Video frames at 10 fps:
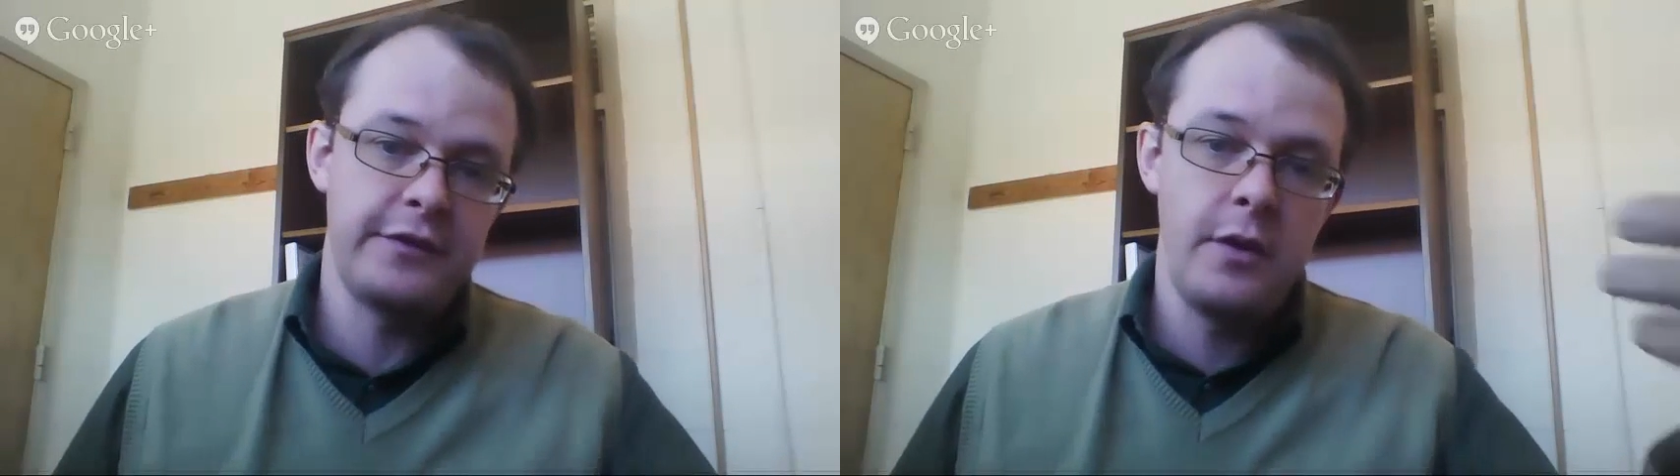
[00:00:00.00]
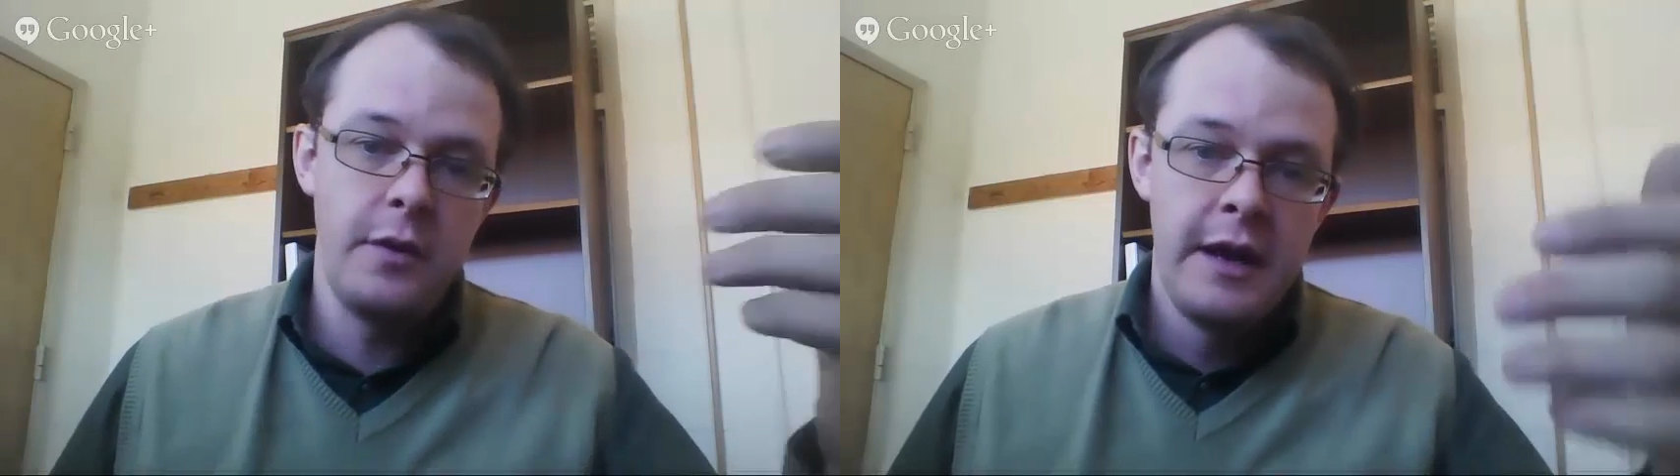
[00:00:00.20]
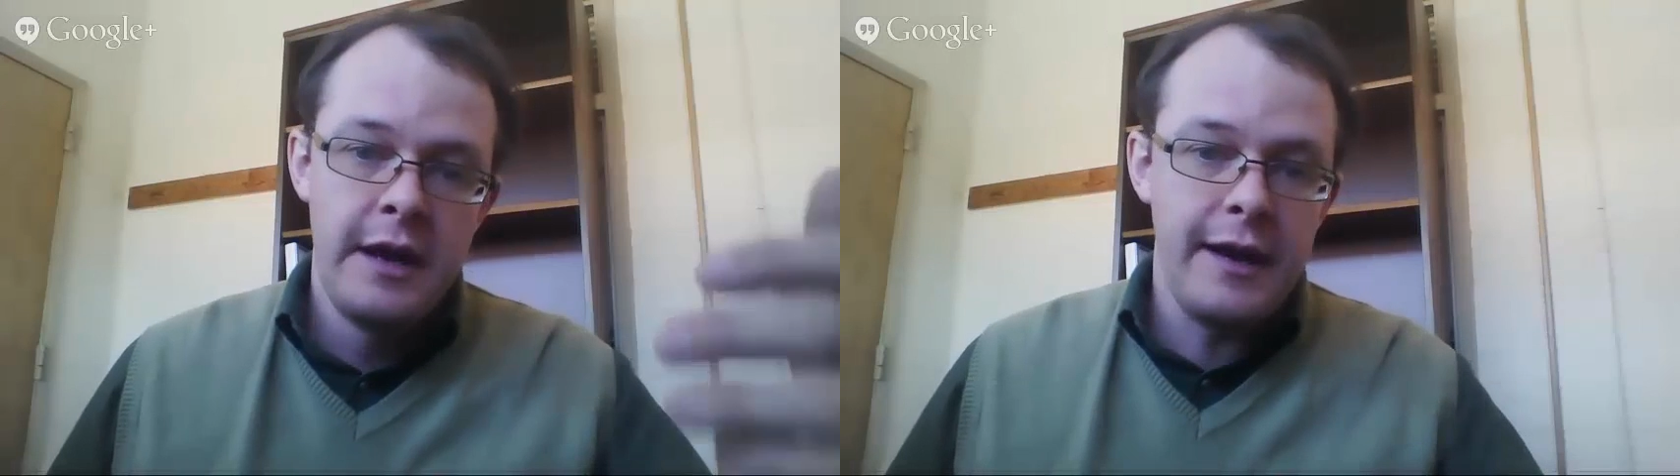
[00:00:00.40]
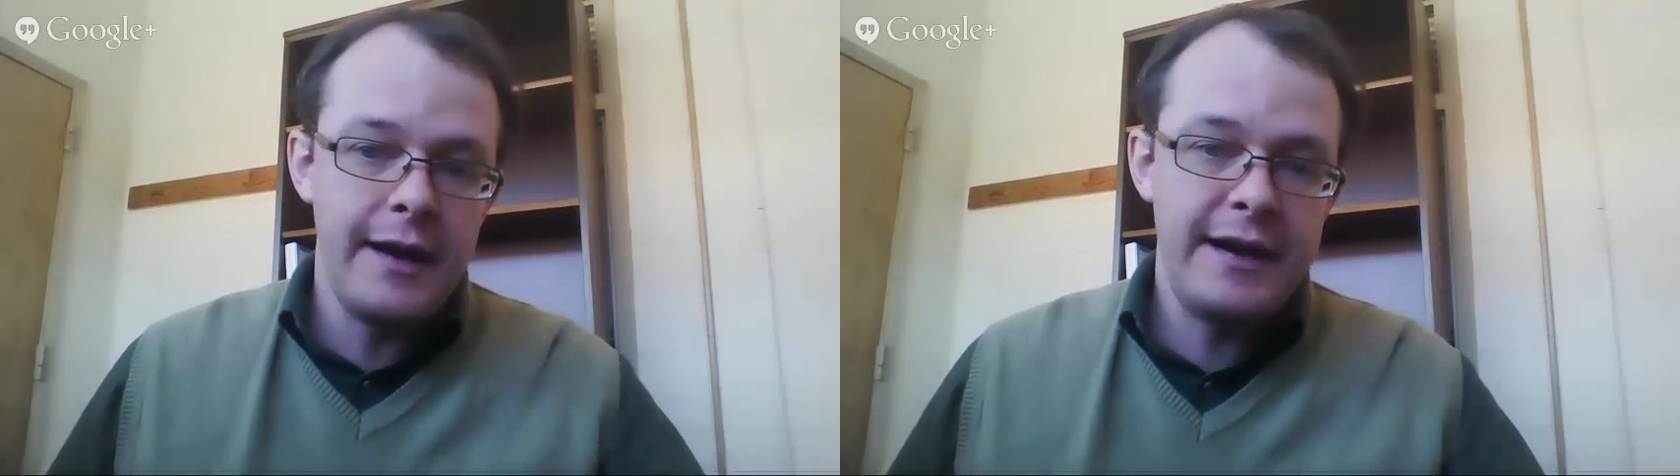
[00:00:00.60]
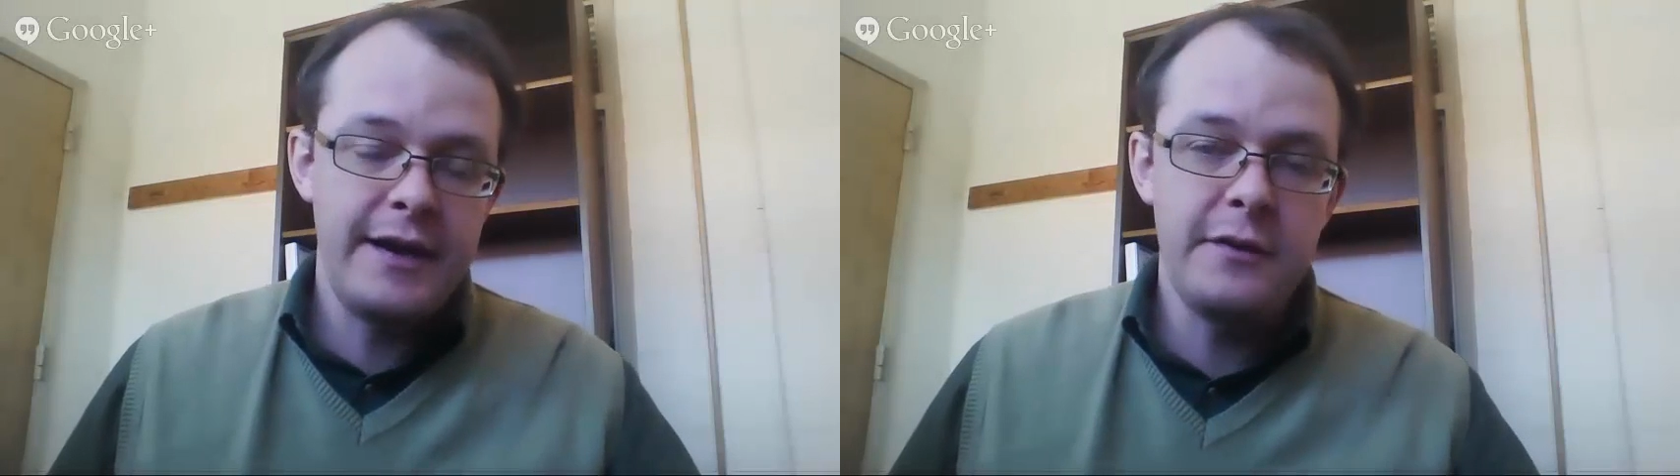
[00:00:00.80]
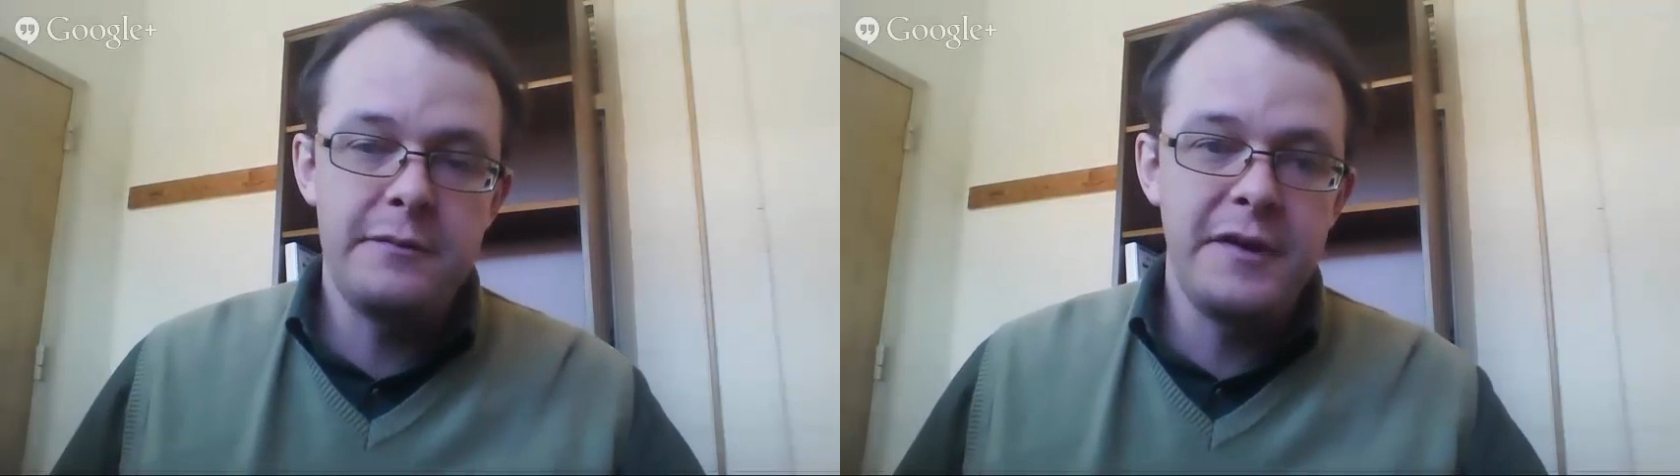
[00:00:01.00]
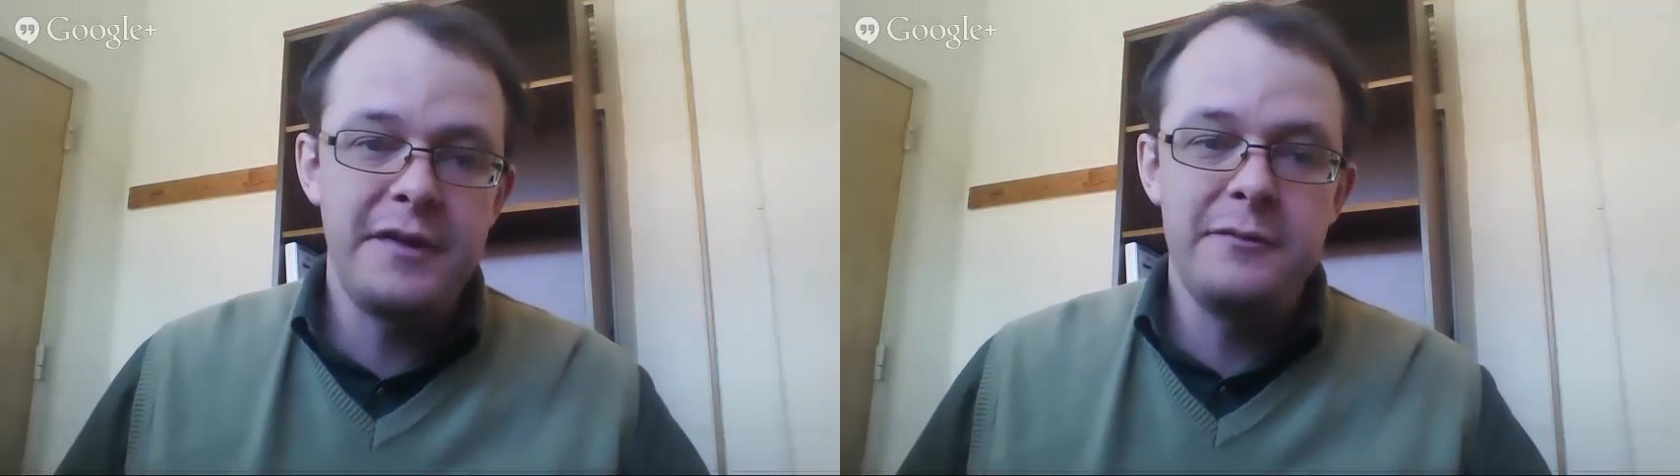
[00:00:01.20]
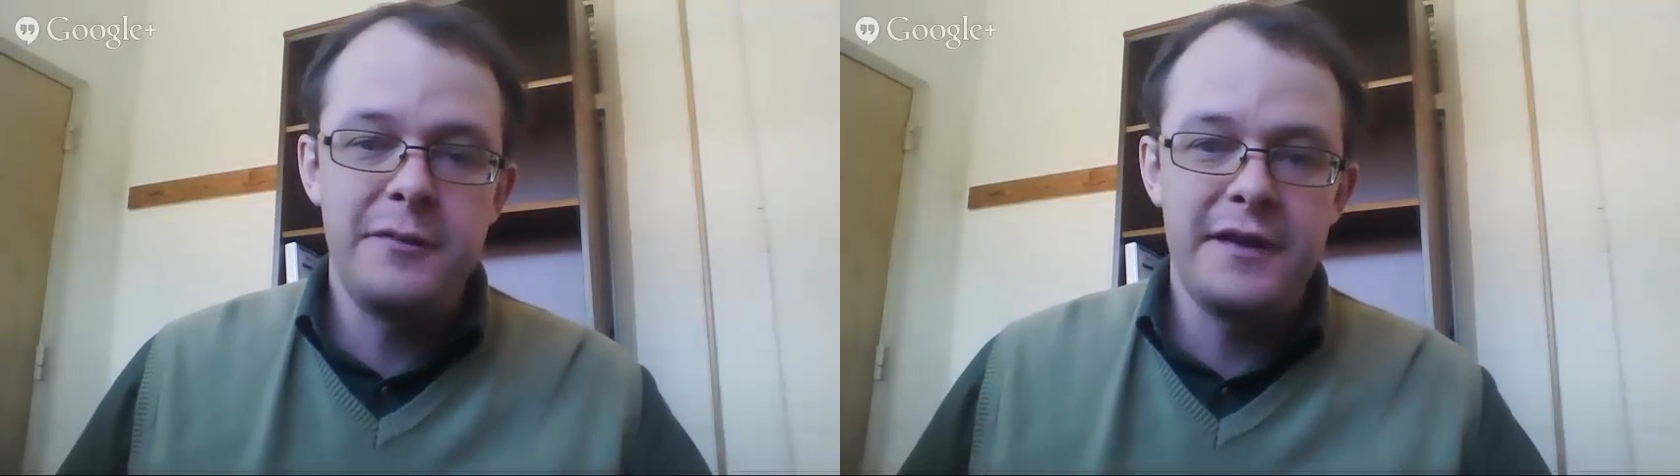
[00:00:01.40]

So uh, here with,